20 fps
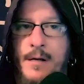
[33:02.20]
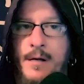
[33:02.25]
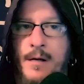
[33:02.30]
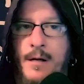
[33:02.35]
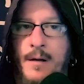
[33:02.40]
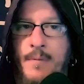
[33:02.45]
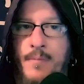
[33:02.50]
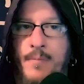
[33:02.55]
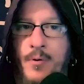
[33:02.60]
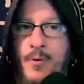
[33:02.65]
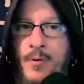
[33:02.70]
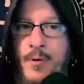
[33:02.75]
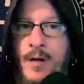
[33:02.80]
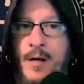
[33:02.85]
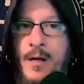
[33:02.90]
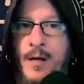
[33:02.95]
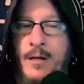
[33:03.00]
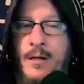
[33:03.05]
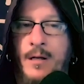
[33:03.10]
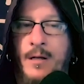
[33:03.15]
and
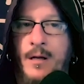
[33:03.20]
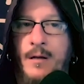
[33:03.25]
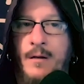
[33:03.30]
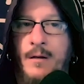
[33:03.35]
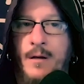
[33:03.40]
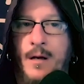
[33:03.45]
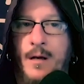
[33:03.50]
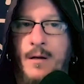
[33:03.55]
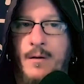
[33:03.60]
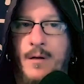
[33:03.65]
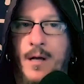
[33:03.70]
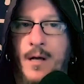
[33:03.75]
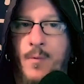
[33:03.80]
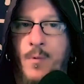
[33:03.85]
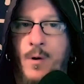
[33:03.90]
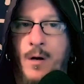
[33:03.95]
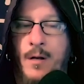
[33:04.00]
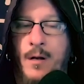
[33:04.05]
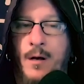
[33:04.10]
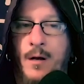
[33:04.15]
pruning and and and, and
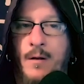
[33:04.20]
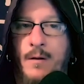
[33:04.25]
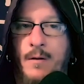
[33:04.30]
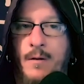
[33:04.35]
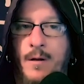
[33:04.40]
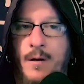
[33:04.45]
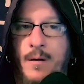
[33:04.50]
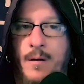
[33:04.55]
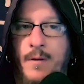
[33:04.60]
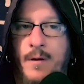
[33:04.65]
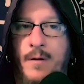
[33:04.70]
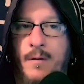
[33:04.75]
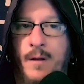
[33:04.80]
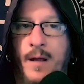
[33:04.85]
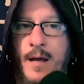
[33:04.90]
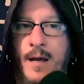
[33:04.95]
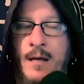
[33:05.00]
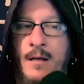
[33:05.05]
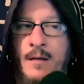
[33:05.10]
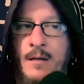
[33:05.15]
whatnot their their
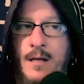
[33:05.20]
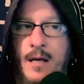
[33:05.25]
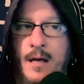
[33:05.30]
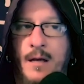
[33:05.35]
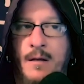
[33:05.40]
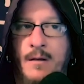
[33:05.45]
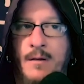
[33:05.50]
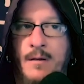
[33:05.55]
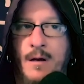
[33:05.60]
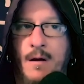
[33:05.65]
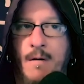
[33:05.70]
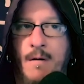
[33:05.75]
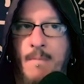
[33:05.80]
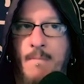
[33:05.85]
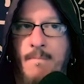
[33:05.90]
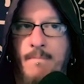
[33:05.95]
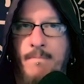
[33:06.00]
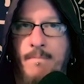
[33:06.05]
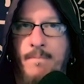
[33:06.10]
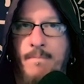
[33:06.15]
land, and um,
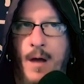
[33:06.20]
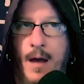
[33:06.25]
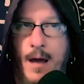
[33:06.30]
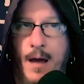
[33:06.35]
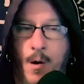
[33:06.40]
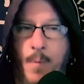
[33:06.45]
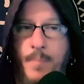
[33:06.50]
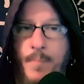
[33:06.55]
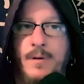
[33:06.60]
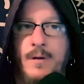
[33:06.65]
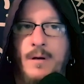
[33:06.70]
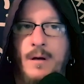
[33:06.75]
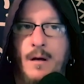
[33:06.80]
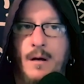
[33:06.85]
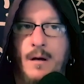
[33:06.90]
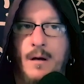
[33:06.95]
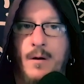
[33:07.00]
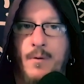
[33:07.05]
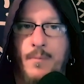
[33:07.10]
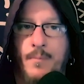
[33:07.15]
I helped
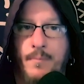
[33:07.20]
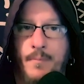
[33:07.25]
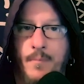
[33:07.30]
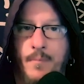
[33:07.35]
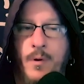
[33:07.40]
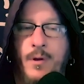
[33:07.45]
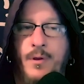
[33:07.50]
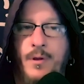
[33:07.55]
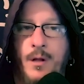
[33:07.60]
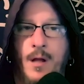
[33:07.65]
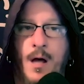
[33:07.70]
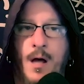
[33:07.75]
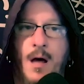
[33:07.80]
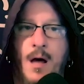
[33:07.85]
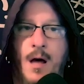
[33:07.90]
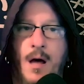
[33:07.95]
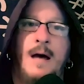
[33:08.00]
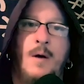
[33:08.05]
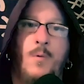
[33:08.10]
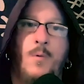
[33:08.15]
with a lot of
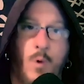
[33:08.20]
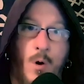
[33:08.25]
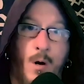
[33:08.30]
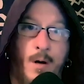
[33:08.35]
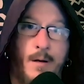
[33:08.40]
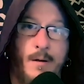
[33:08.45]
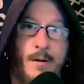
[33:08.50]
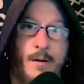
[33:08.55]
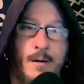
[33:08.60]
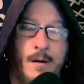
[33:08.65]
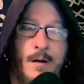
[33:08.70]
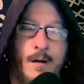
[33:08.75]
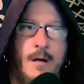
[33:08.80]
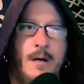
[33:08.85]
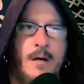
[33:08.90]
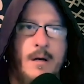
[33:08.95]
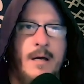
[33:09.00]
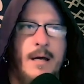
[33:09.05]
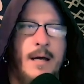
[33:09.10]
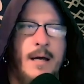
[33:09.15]
that work.
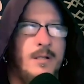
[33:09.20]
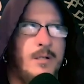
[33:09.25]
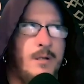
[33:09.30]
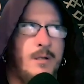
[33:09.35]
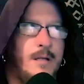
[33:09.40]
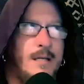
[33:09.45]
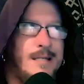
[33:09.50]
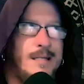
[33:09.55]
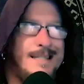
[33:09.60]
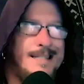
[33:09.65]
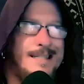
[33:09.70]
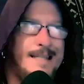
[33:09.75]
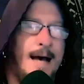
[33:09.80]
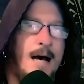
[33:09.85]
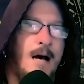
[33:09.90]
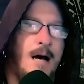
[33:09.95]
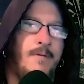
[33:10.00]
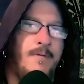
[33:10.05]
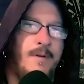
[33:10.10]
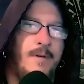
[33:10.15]
And so this
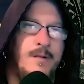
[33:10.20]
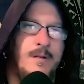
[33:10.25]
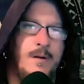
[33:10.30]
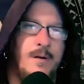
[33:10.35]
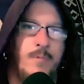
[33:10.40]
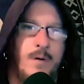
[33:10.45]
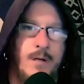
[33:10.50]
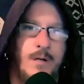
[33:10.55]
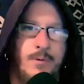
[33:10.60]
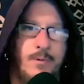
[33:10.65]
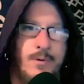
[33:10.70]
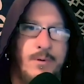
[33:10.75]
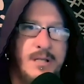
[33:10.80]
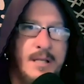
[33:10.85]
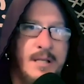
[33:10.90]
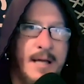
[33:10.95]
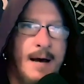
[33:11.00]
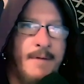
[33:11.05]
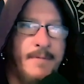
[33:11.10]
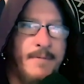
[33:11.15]
staff is a ritual
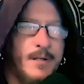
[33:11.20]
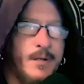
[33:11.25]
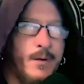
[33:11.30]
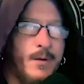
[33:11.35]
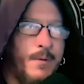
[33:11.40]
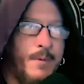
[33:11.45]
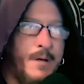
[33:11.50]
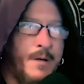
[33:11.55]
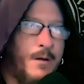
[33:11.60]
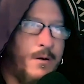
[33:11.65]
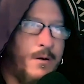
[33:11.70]
staff that's going to be